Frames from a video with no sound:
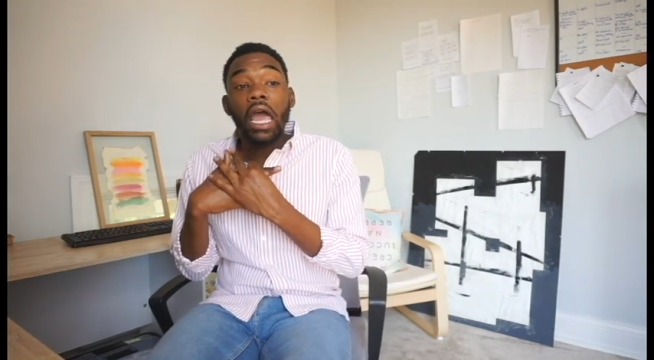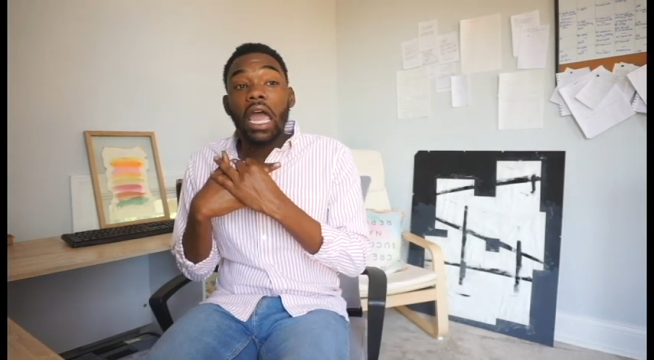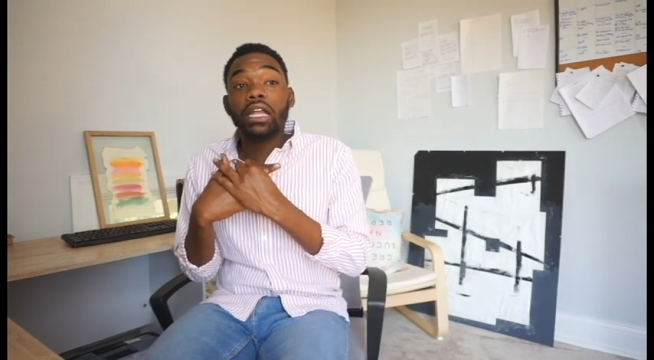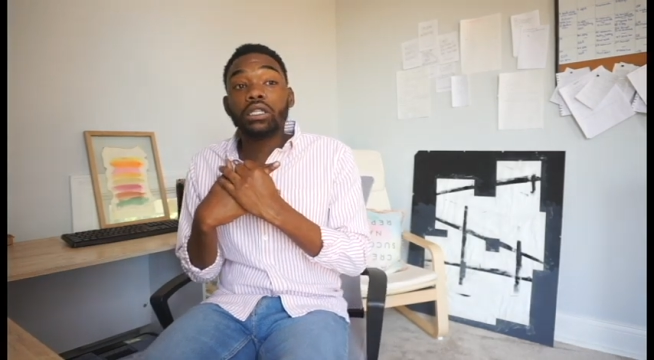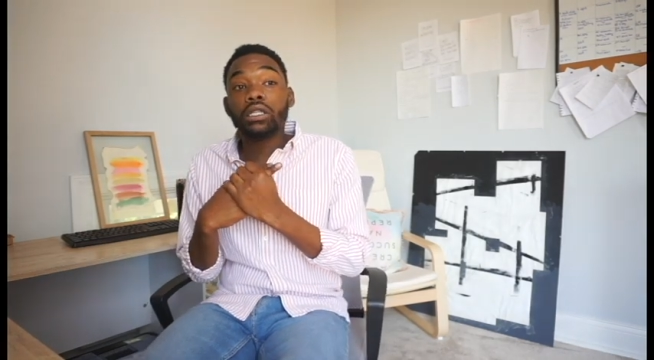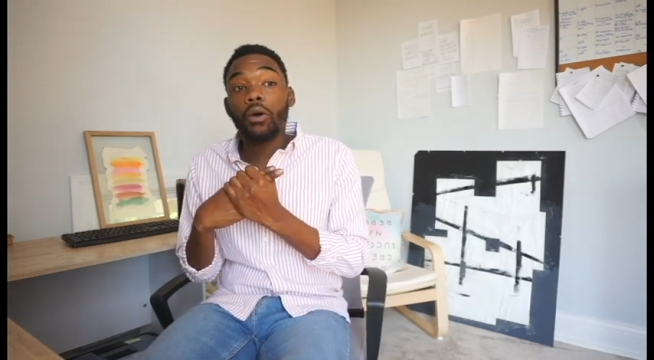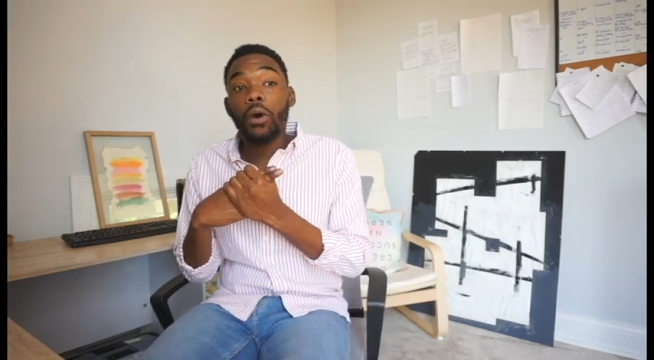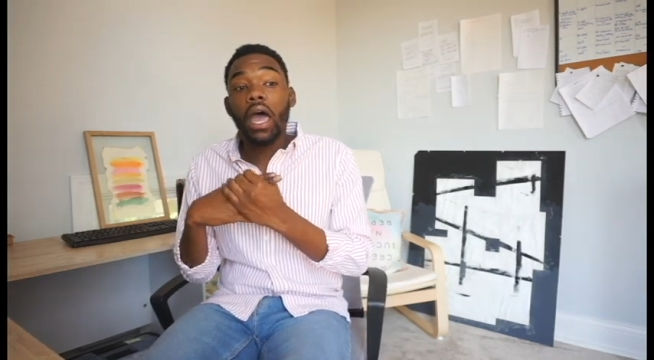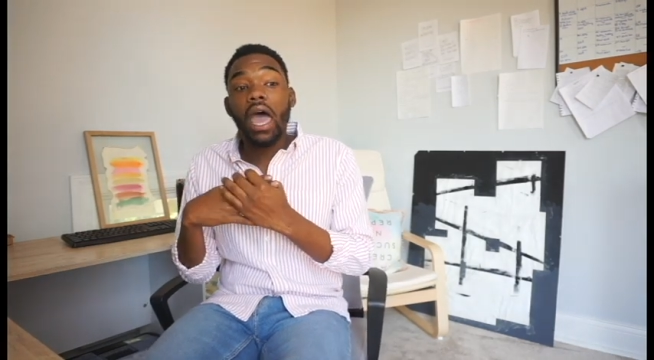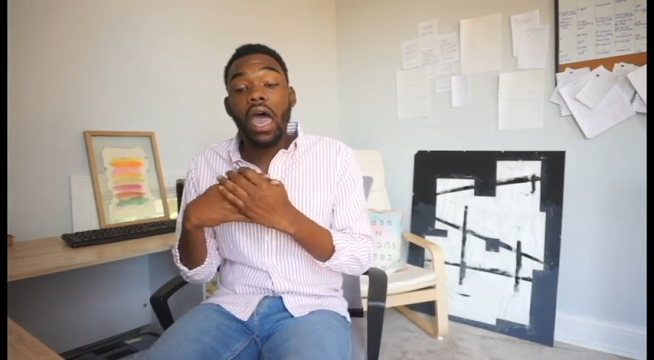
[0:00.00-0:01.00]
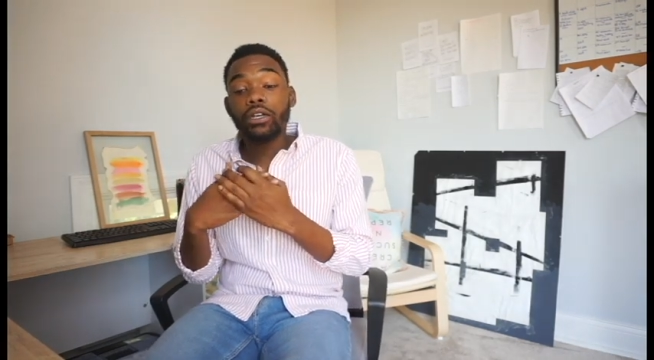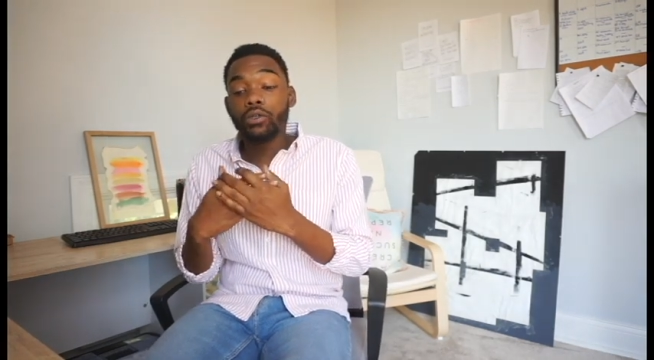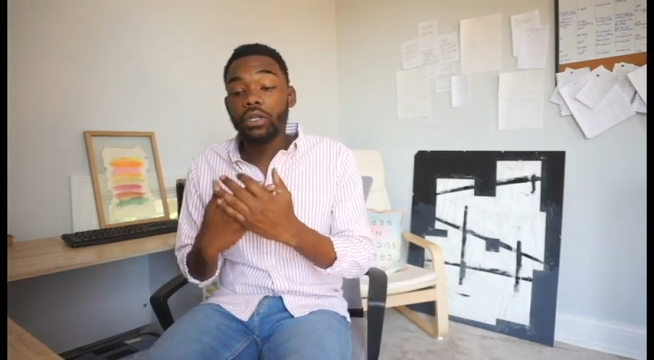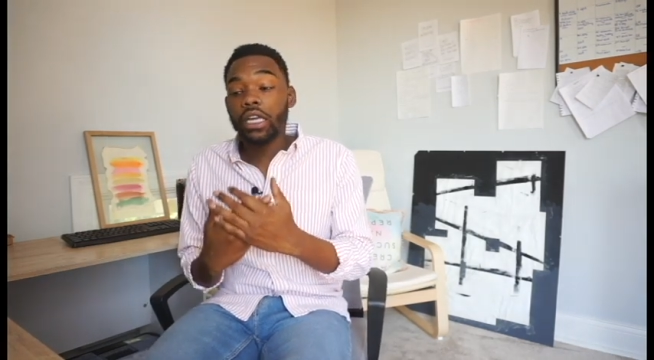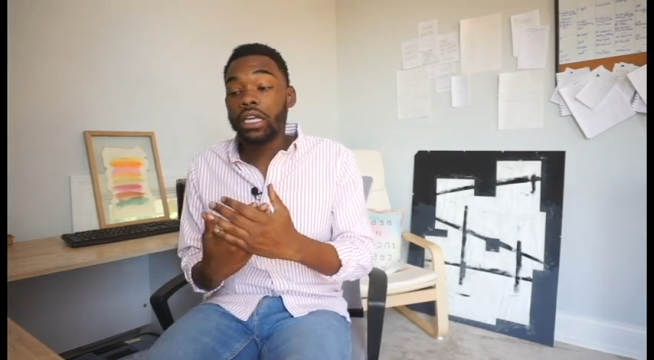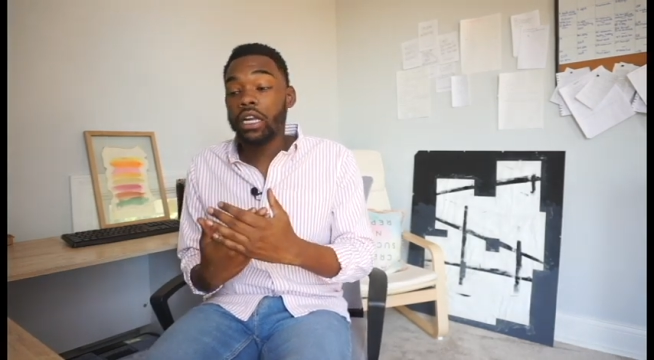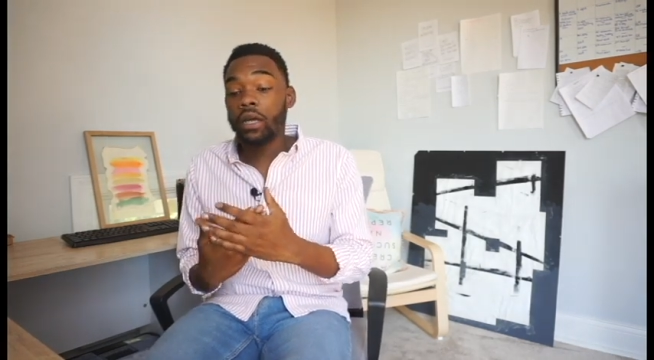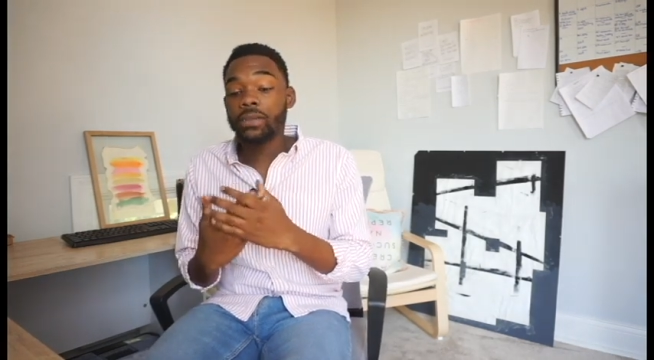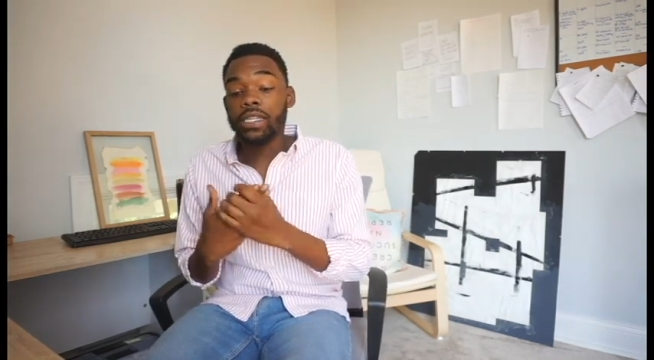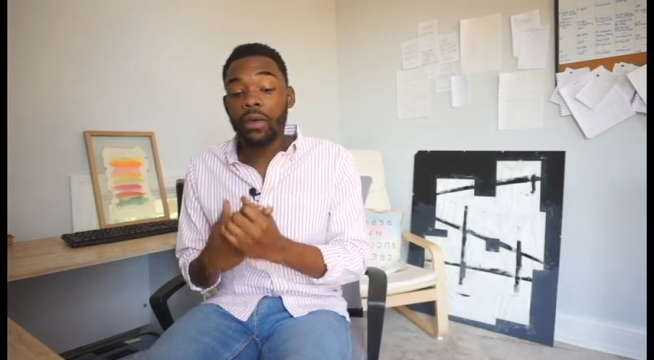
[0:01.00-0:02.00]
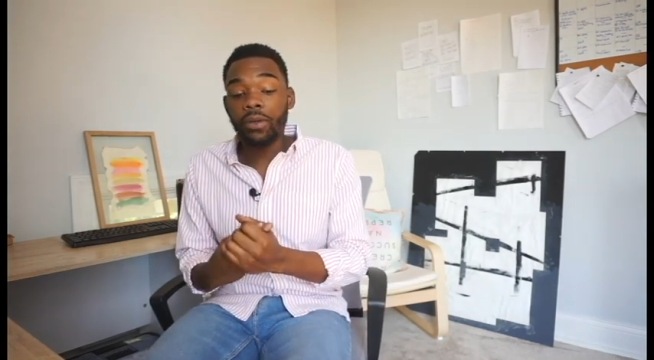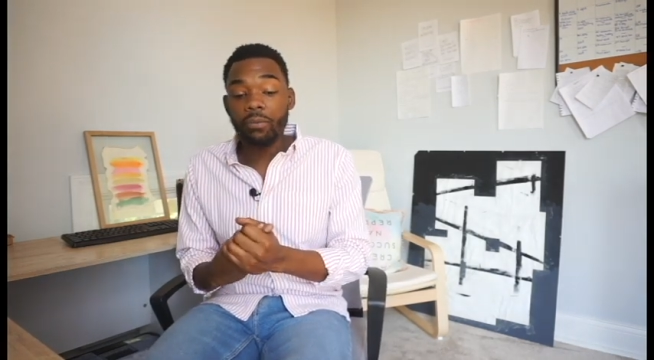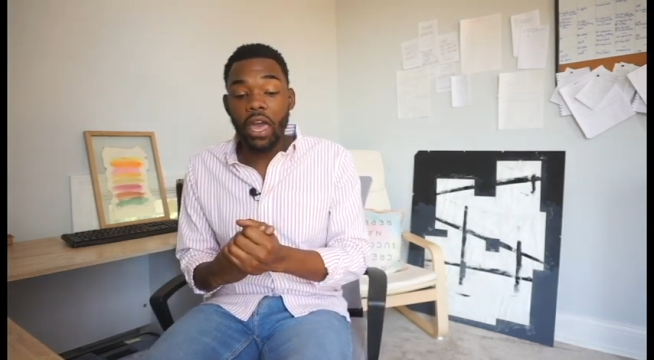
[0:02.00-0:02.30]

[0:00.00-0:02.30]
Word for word: And so I actually ended up stepping